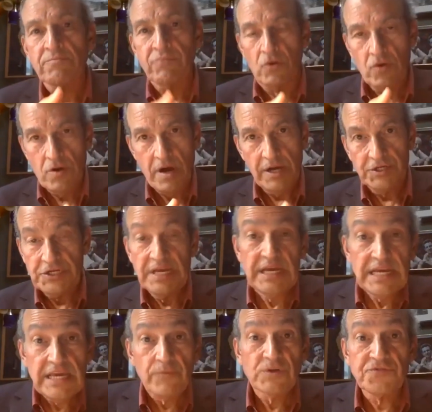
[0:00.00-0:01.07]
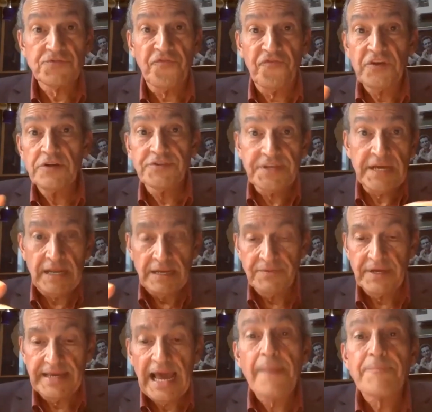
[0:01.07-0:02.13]
barrage. It was filled in.
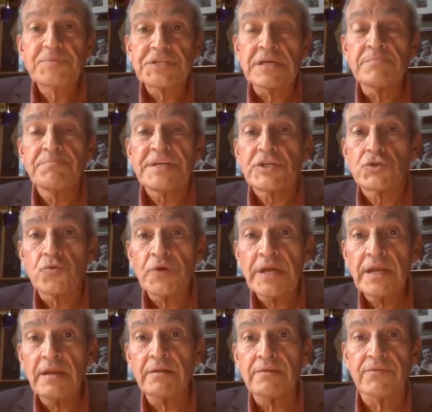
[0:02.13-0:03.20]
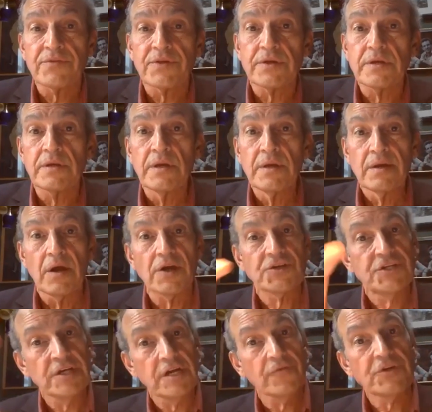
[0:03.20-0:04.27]
The gaps in between the
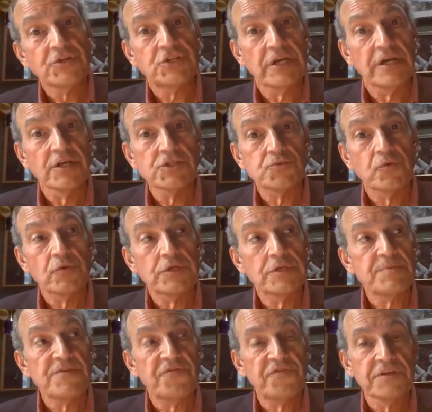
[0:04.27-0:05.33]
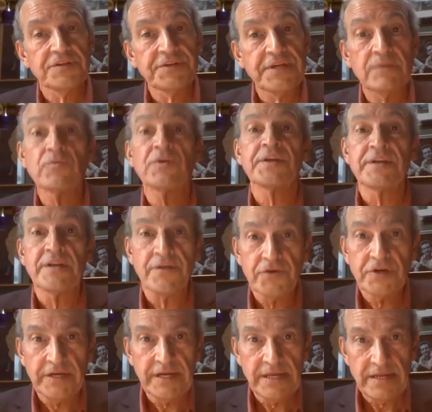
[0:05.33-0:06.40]
artillery shells were to be filled in with another
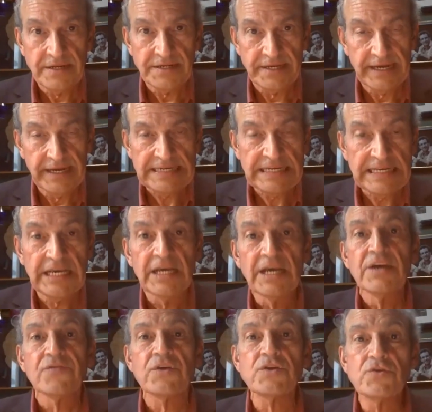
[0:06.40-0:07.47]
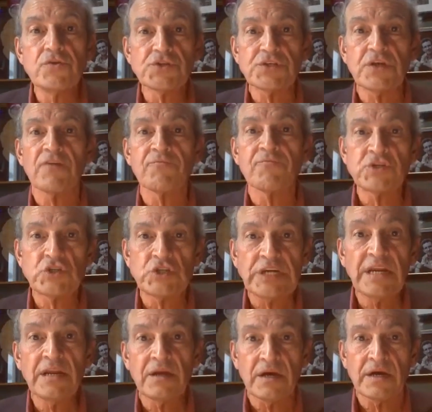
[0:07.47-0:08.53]
Canadian technique, the use of
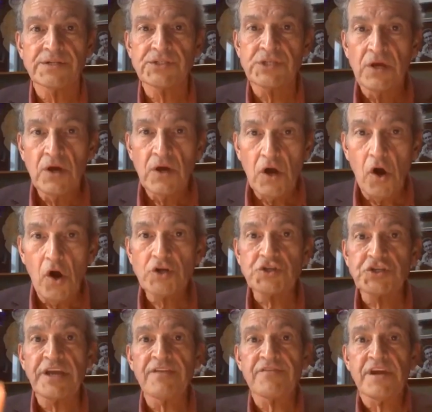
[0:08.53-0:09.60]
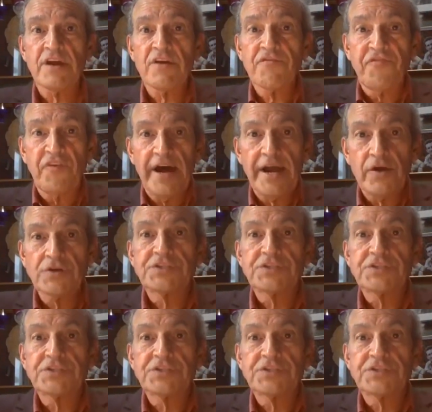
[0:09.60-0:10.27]
machine guns arching their fire